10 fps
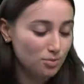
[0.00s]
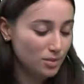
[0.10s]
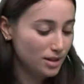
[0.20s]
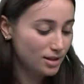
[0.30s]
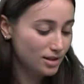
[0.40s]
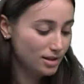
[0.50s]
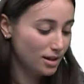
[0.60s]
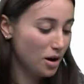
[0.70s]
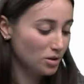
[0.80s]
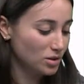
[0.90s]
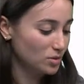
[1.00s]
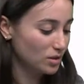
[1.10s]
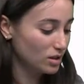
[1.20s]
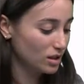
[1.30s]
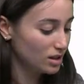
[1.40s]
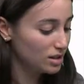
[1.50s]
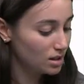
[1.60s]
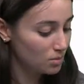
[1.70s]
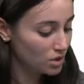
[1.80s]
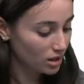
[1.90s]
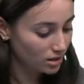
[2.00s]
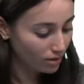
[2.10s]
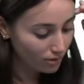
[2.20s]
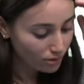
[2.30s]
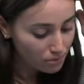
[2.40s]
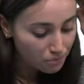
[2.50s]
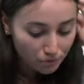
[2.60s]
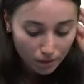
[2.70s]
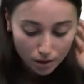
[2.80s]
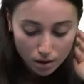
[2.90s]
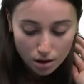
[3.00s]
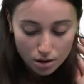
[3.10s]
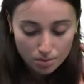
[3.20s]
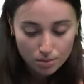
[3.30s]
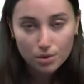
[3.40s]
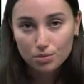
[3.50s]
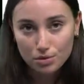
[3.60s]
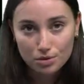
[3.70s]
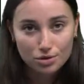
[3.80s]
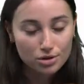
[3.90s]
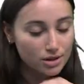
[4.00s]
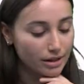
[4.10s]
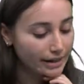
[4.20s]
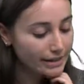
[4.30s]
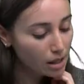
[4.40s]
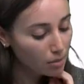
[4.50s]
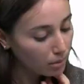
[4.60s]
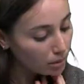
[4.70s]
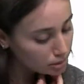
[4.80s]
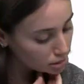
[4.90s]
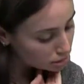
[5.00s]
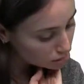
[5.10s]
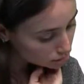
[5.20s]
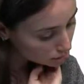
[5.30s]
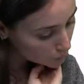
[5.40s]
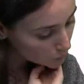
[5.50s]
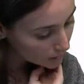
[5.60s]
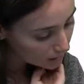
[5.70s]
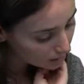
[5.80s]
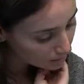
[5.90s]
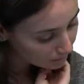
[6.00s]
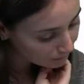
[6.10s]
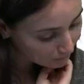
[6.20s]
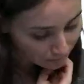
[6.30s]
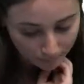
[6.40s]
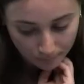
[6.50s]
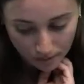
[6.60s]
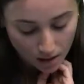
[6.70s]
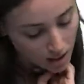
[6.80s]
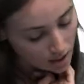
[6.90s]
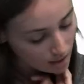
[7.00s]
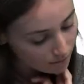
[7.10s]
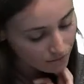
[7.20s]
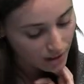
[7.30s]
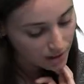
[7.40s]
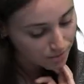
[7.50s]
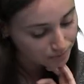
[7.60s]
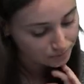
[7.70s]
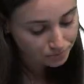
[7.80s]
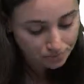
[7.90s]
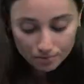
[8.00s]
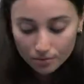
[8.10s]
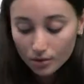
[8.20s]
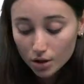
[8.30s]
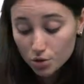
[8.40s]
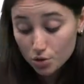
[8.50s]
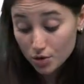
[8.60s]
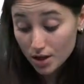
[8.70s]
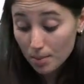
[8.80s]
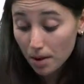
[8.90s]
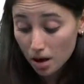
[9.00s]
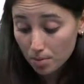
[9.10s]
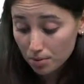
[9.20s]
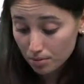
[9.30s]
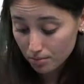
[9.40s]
It's also very subjective. But it was just an example. Okay. In fact, to sum up,